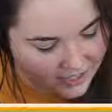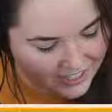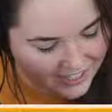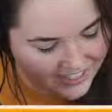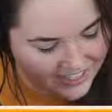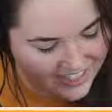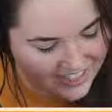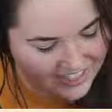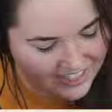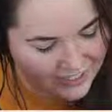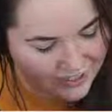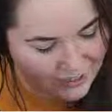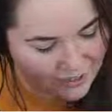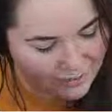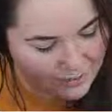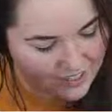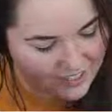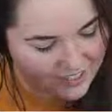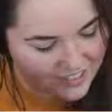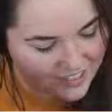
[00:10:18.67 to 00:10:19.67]
that told
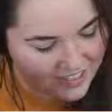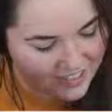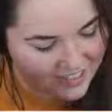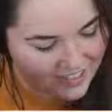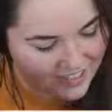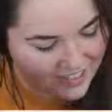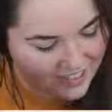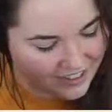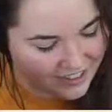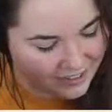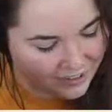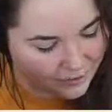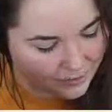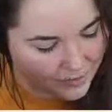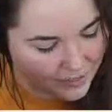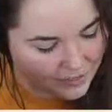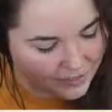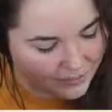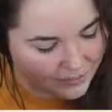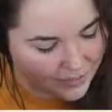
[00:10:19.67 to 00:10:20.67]
me that another
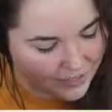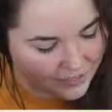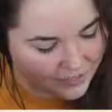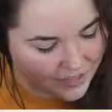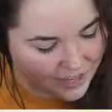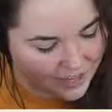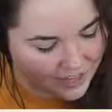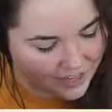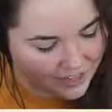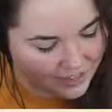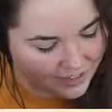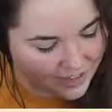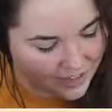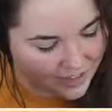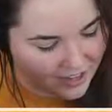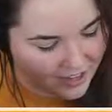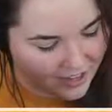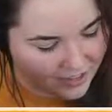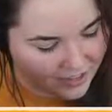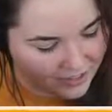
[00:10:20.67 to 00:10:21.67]
piece of mail
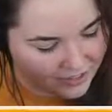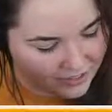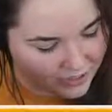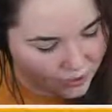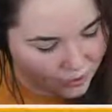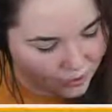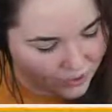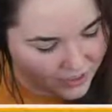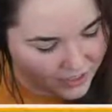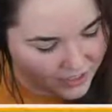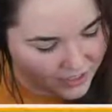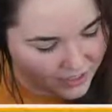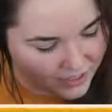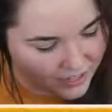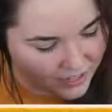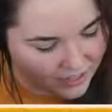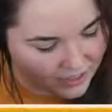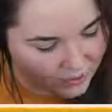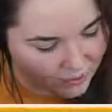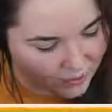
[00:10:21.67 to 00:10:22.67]
got stolen
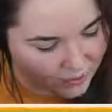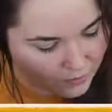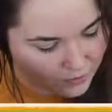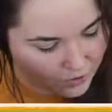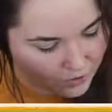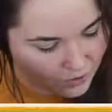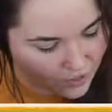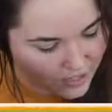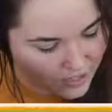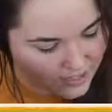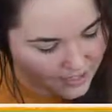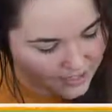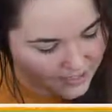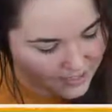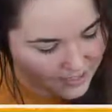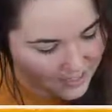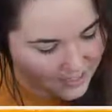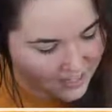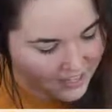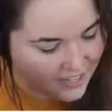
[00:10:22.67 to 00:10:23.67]
and ripped to shreds.
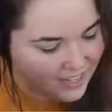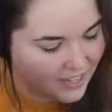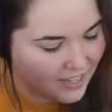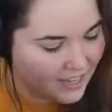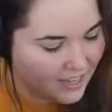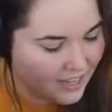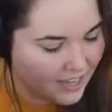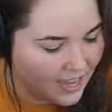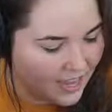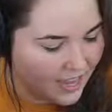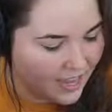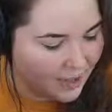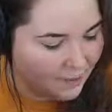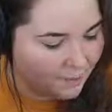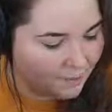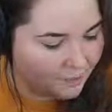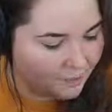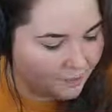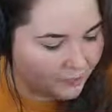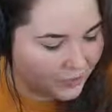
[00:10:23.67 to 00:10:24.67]

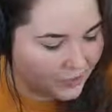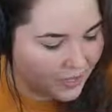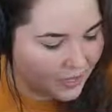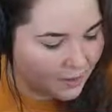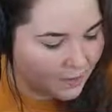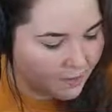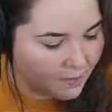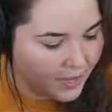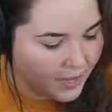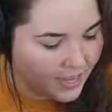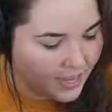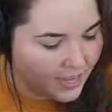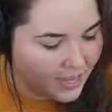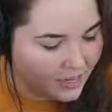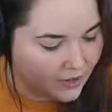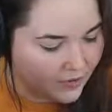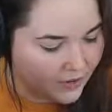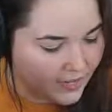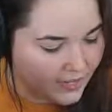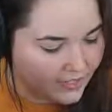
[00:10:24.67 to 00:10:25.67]
But
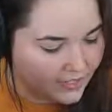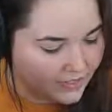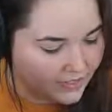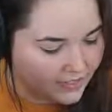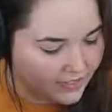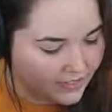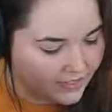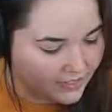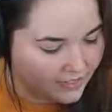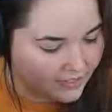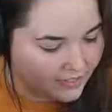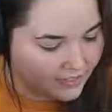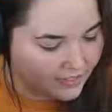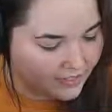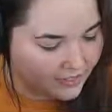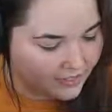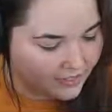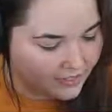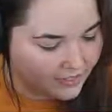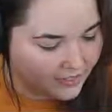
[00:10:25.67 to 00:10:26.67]
anyways,
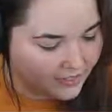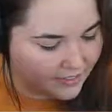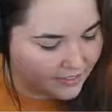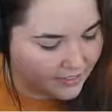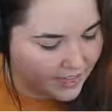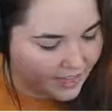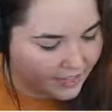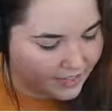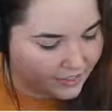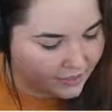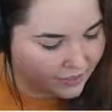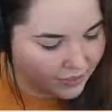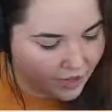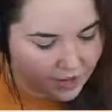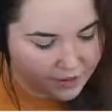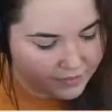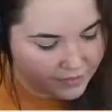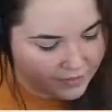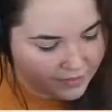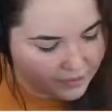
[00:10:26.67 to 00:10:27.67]
I can
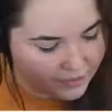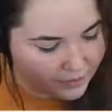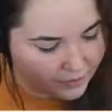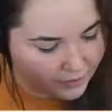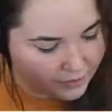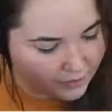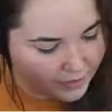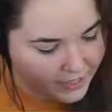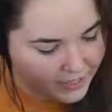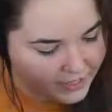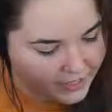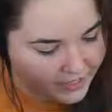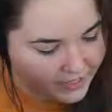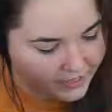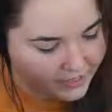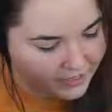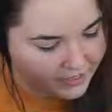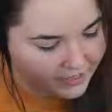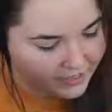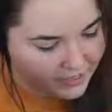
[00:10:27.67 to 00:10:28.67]
obviously replace it
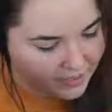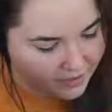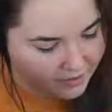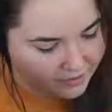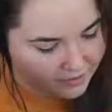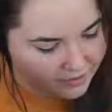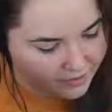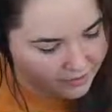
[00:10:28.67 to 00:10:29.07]
and stuff.